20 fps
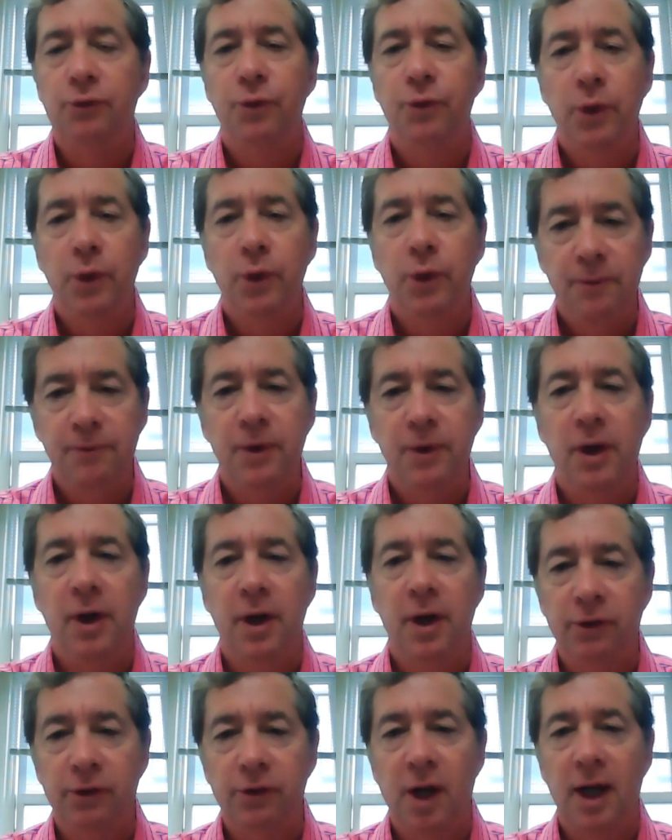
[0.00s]
really
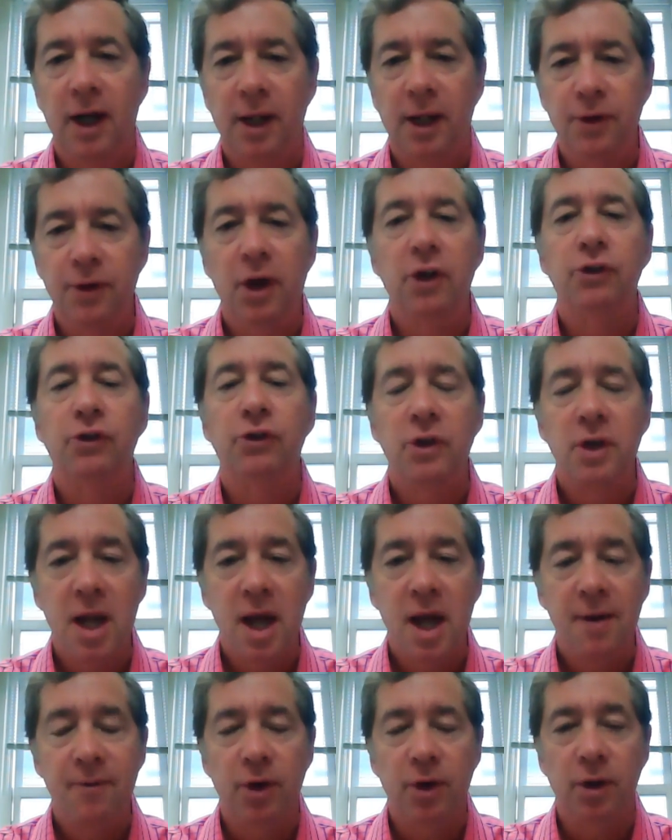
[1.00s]
very exciting. There is
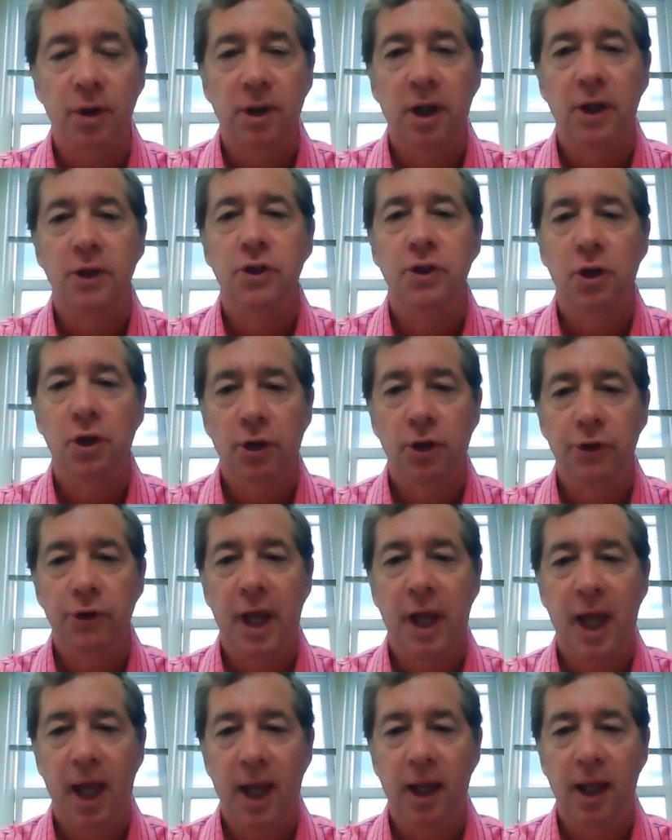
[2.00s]
never a dull
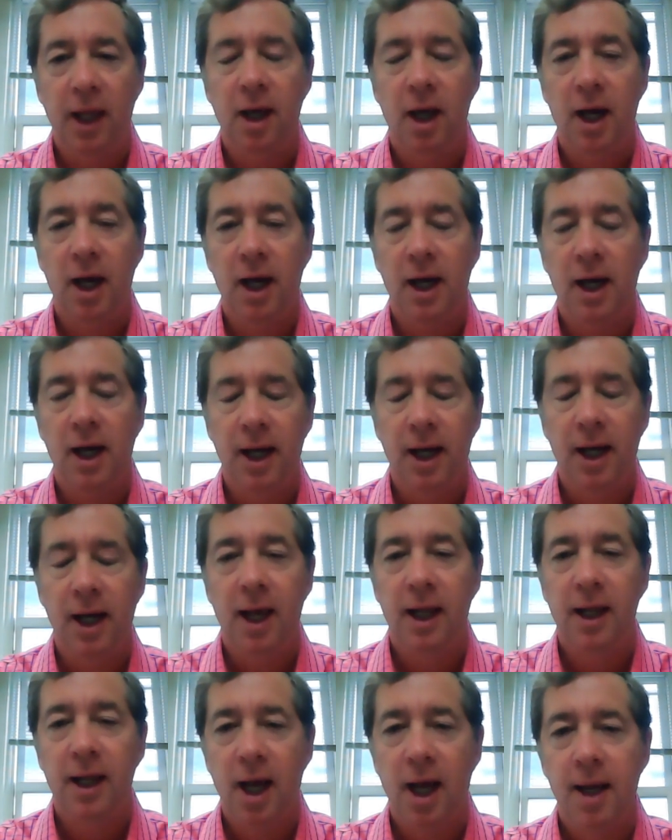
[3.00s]
day,
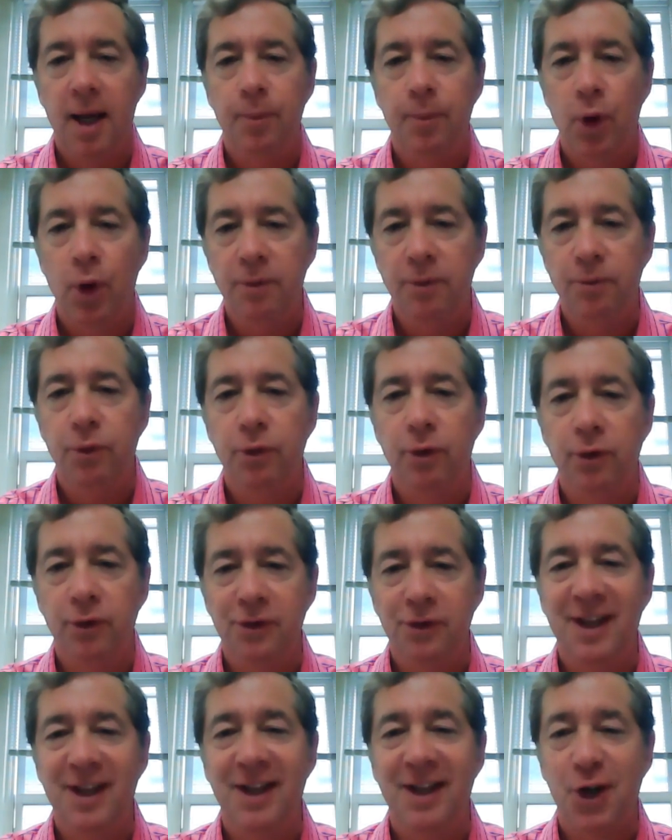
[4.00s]
and I am
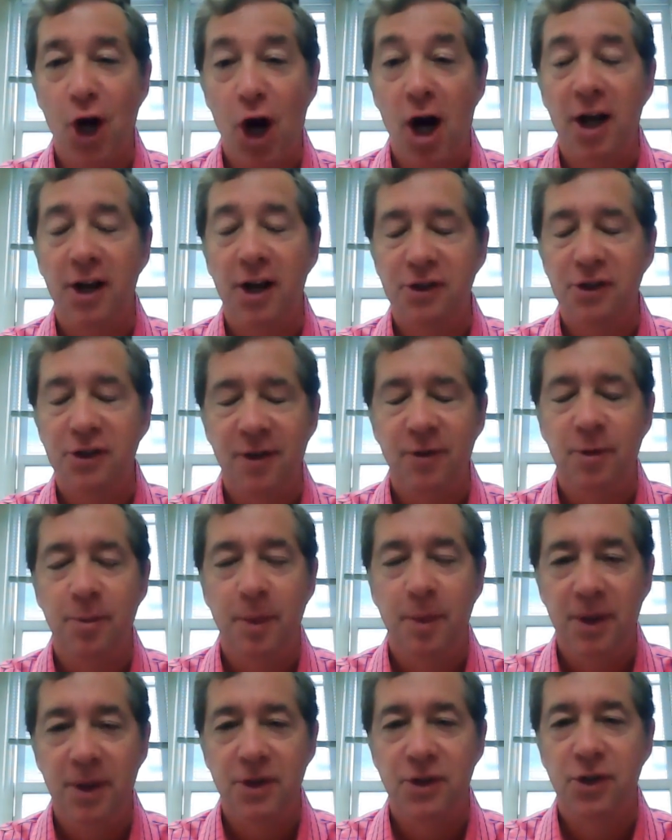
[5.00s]
grateful that God has given
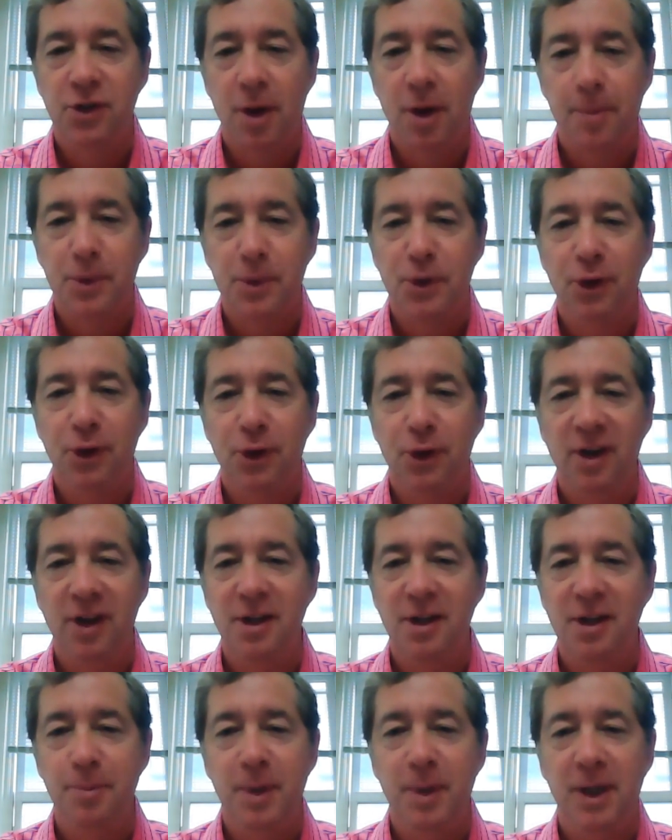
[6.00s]
me this
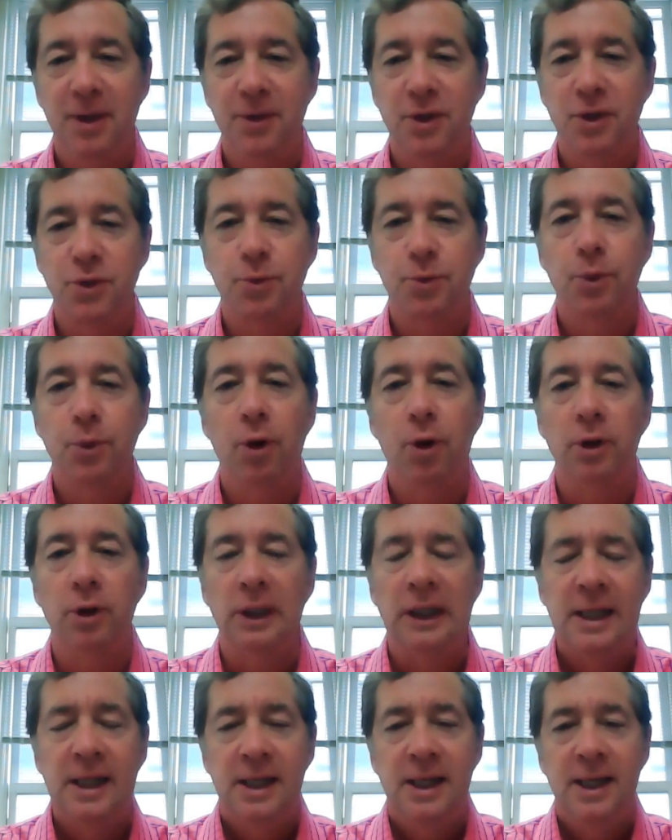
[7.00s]
opportunity to be in this role.
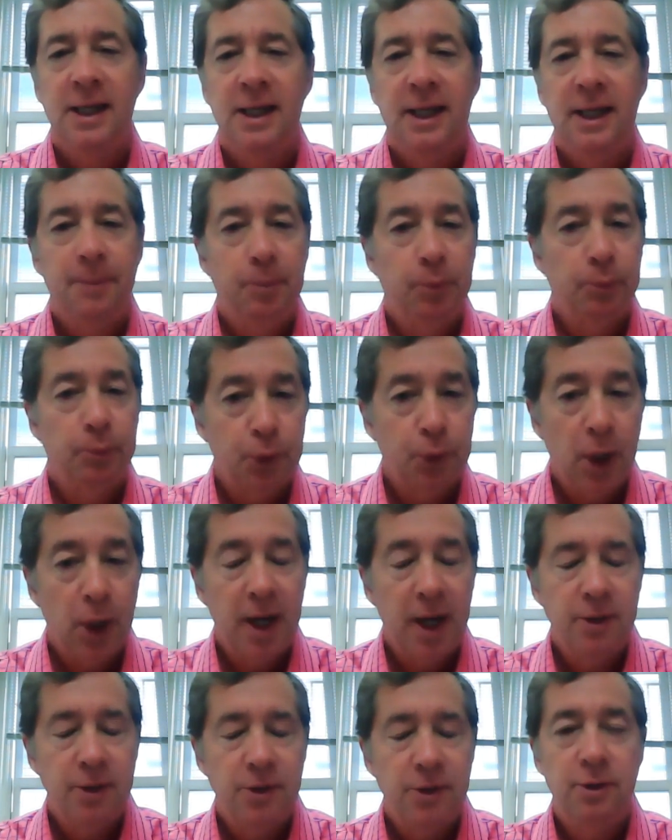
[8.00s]

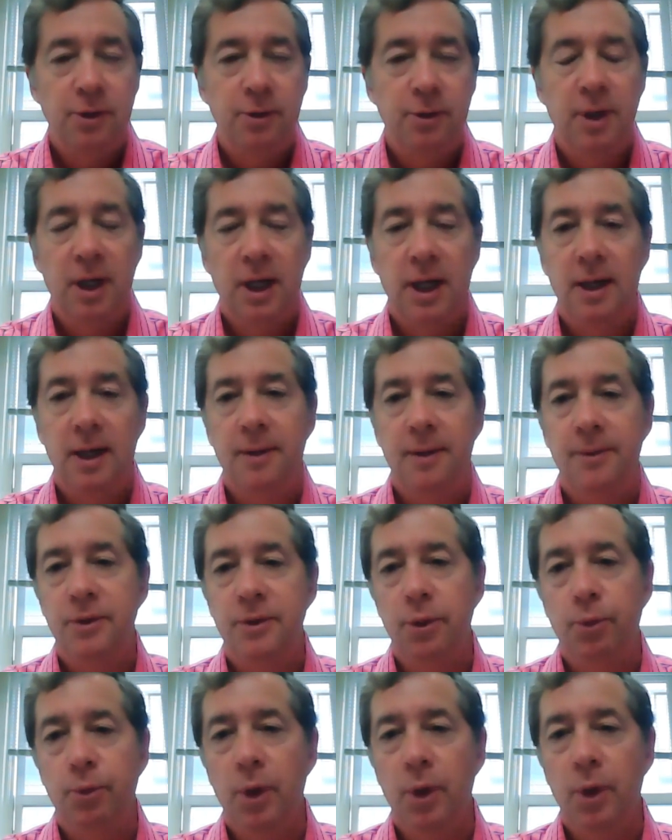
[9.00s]
Prior to
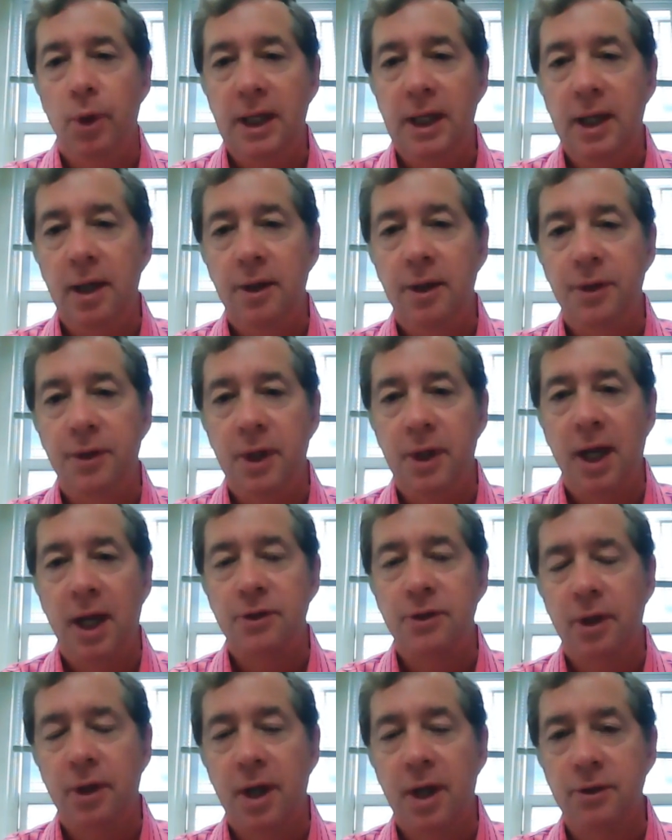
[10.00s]
working here at the
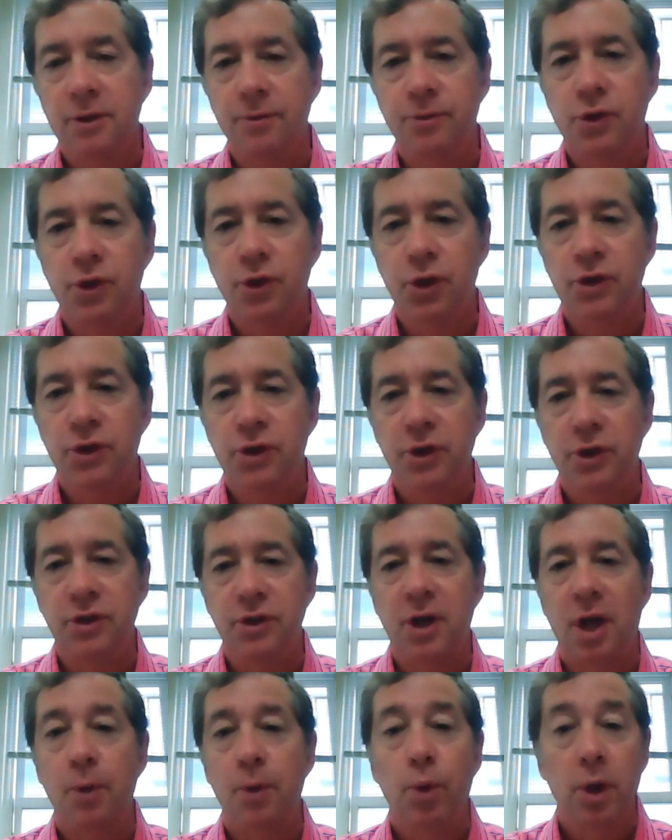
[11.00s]
National Council of
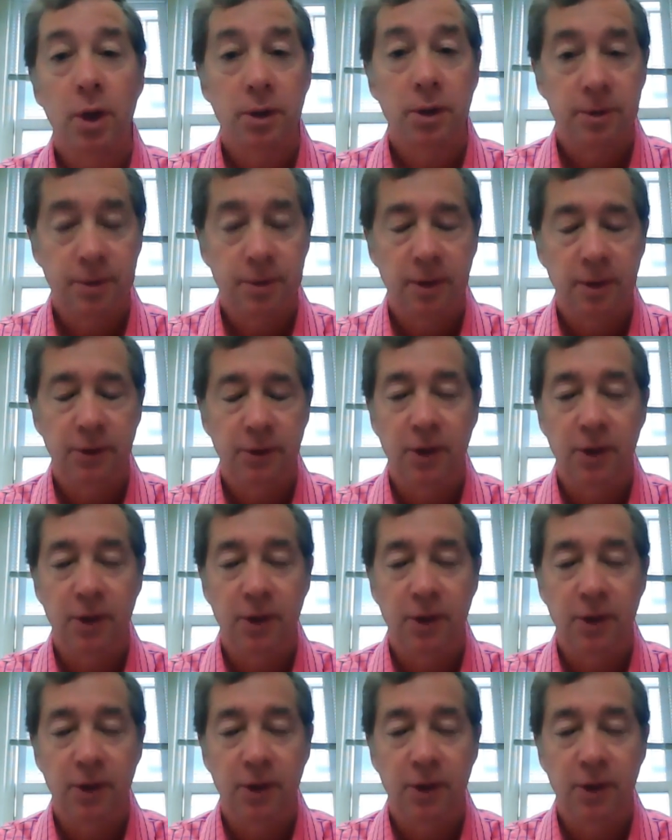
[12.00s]
Churches, I worked